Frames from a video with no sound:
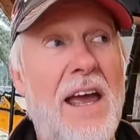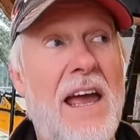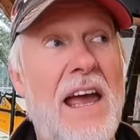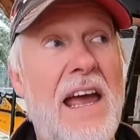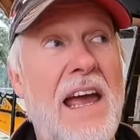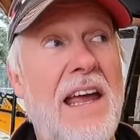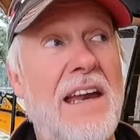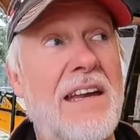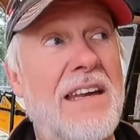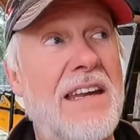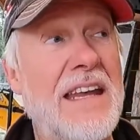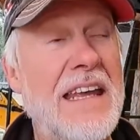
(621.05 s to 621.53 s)

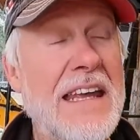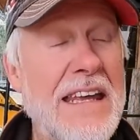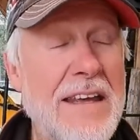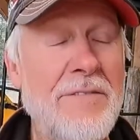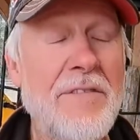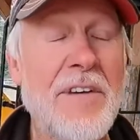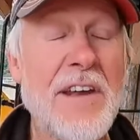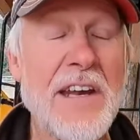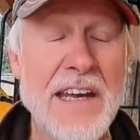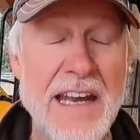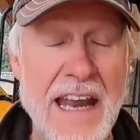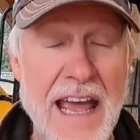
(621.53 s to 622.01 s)
And
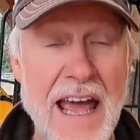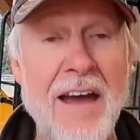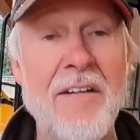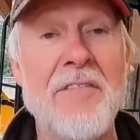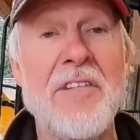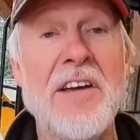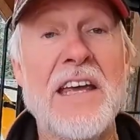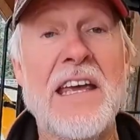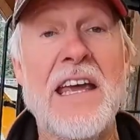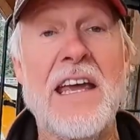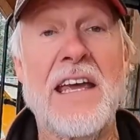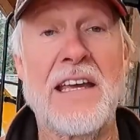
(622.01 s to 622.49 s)
even
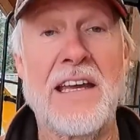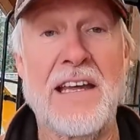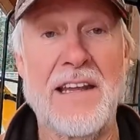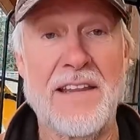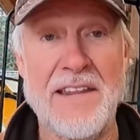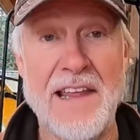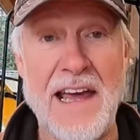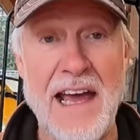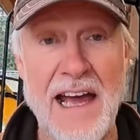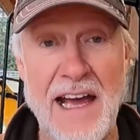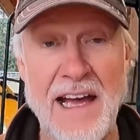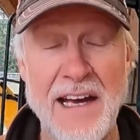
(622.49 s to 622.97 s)

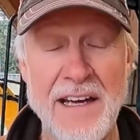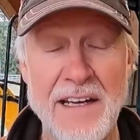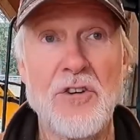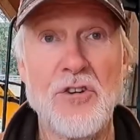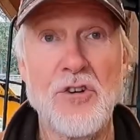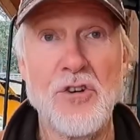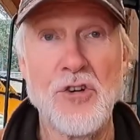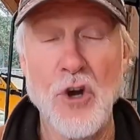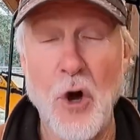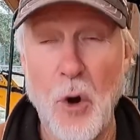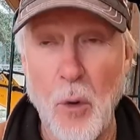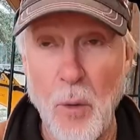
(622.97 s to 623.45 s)
navigating that,
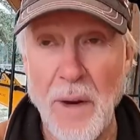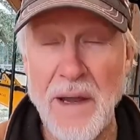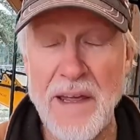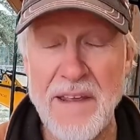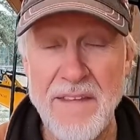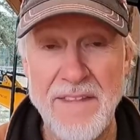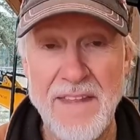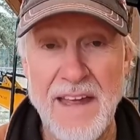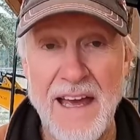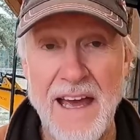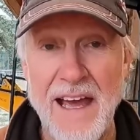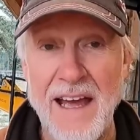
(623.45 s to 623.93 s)

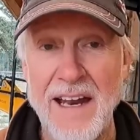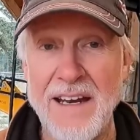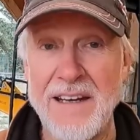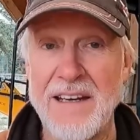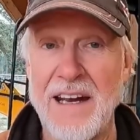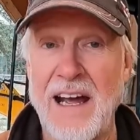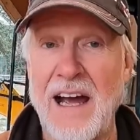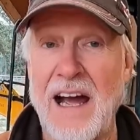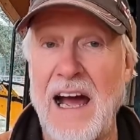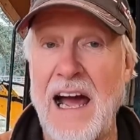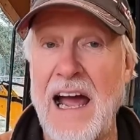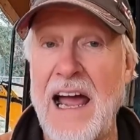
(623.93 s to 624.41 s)
knowing
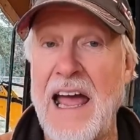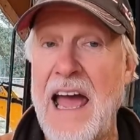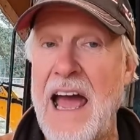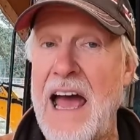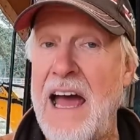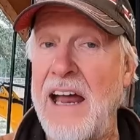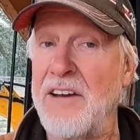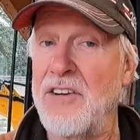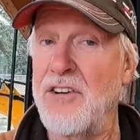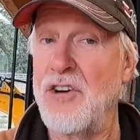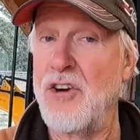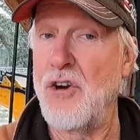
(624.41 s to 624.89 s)
that I
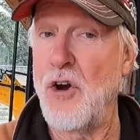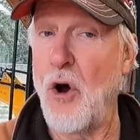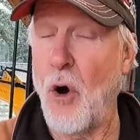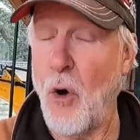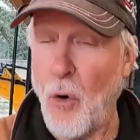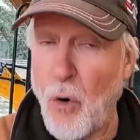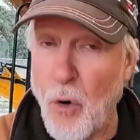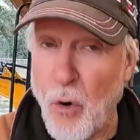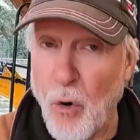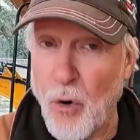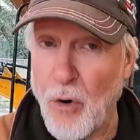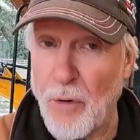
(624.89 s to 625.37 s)
had
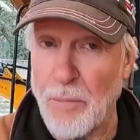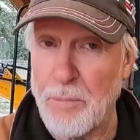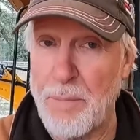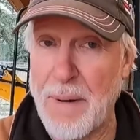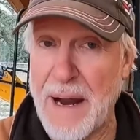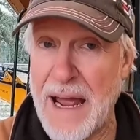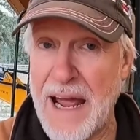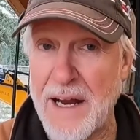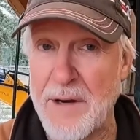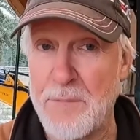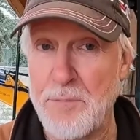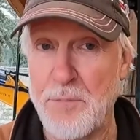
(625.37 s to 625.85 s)
no
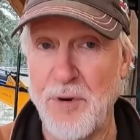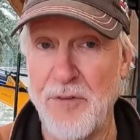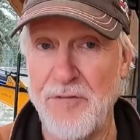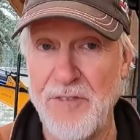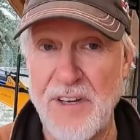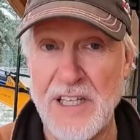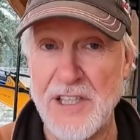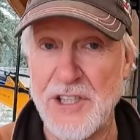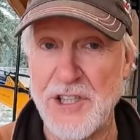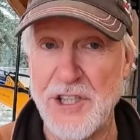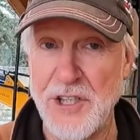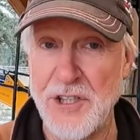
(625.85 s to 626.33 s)
holdback
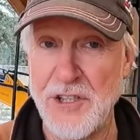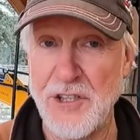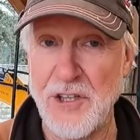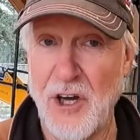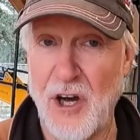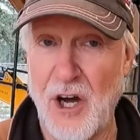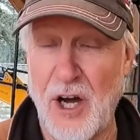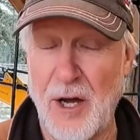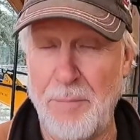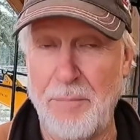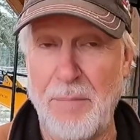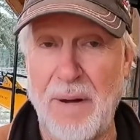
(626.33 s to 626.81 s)

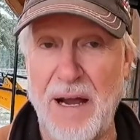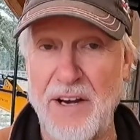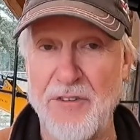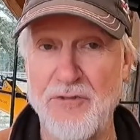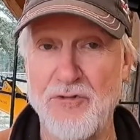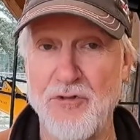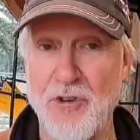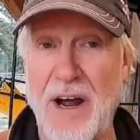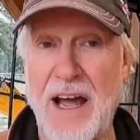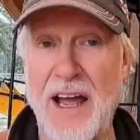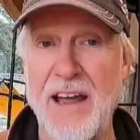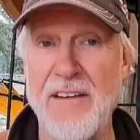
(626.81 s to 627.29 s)
provision on my
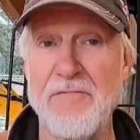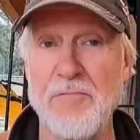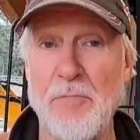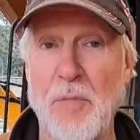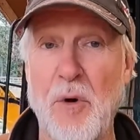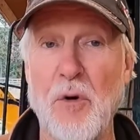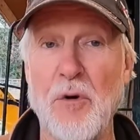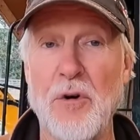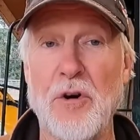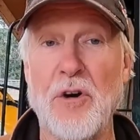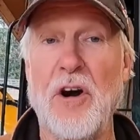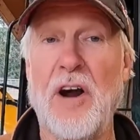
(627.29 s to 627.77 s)
drive
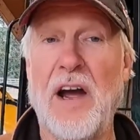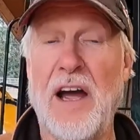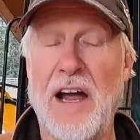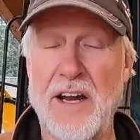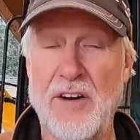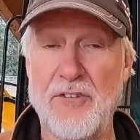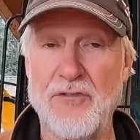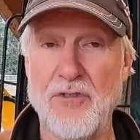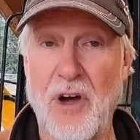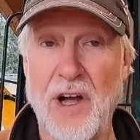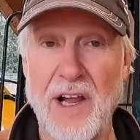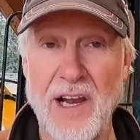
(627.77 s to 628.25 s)
motor
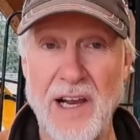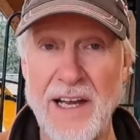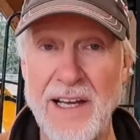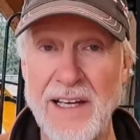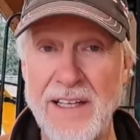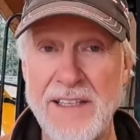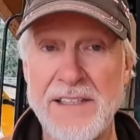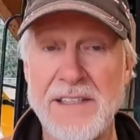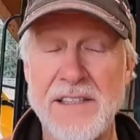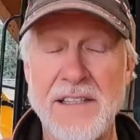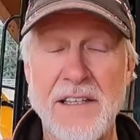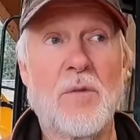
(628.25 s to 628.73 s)

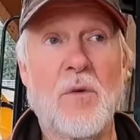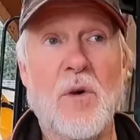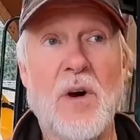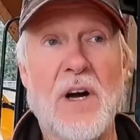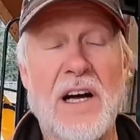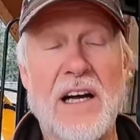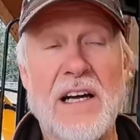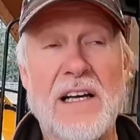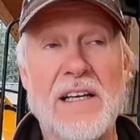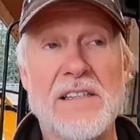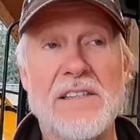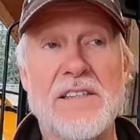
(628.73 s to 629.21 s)
hydraulics,
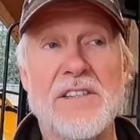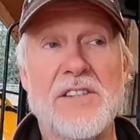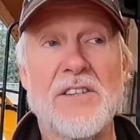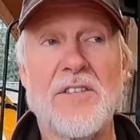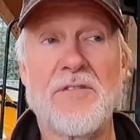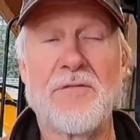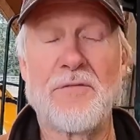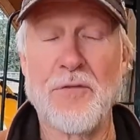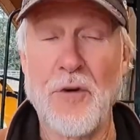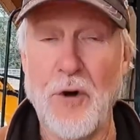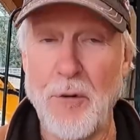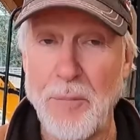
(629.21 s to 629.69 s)
was,
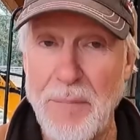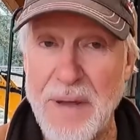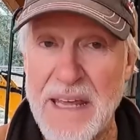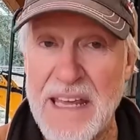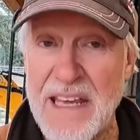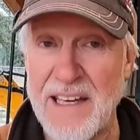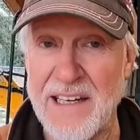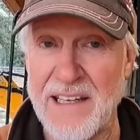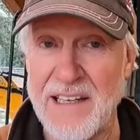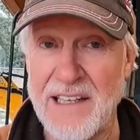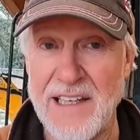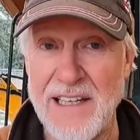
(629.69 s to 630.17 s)
for
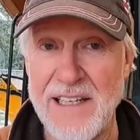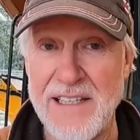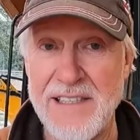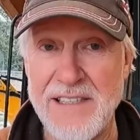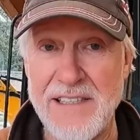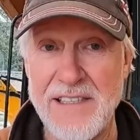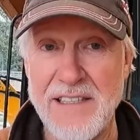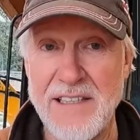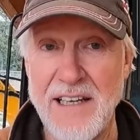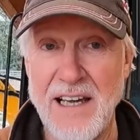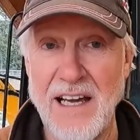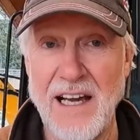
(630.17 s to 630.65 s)
me at
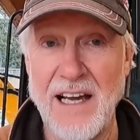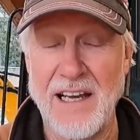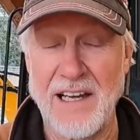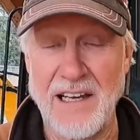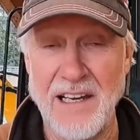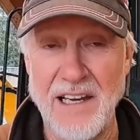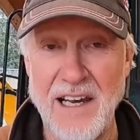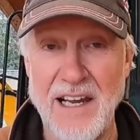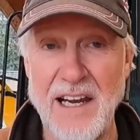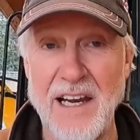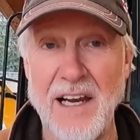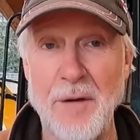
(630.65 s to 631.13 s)
least, a
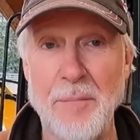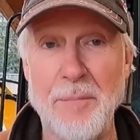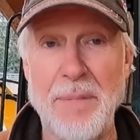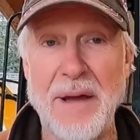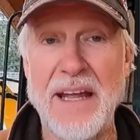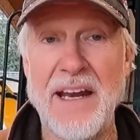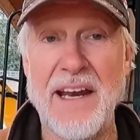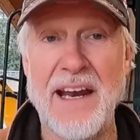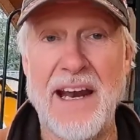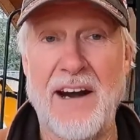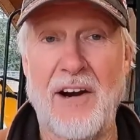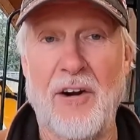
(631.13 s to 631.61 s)
little
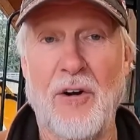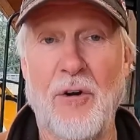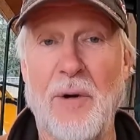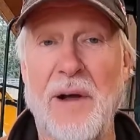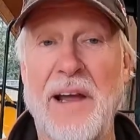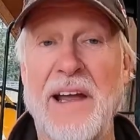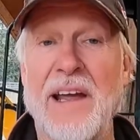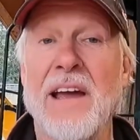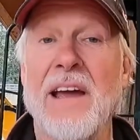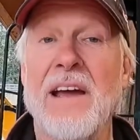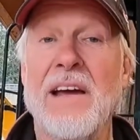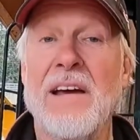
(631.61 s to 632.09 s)
bit
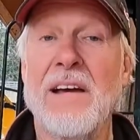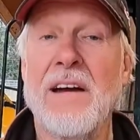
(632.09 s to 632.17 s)
harrowing.